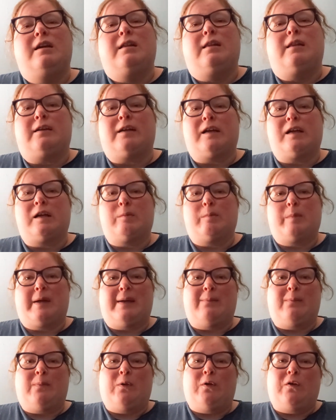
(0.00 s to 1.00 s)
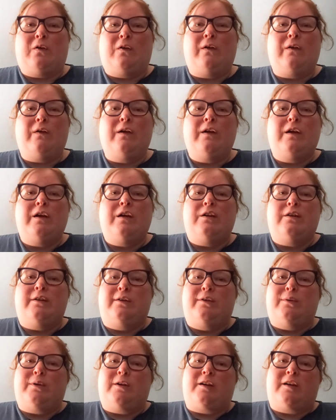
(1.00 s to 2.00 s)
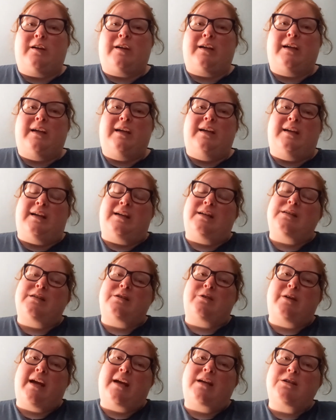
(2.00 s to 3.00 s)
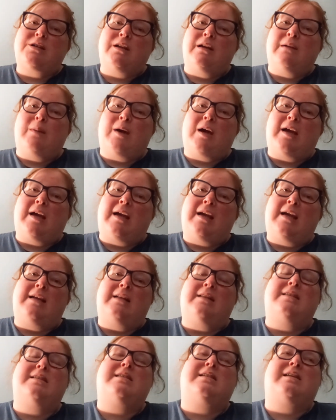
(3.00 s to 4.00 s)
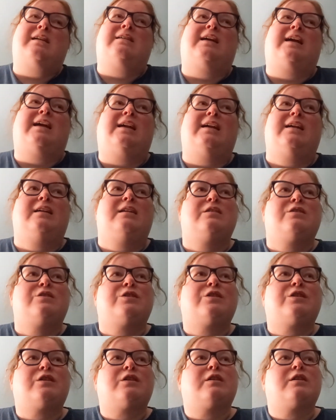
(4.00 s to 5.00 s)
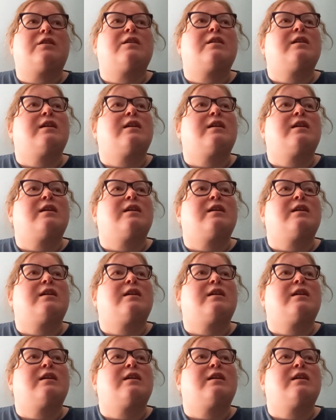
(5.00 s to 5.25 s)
there are people who work in extraction mines and get injured,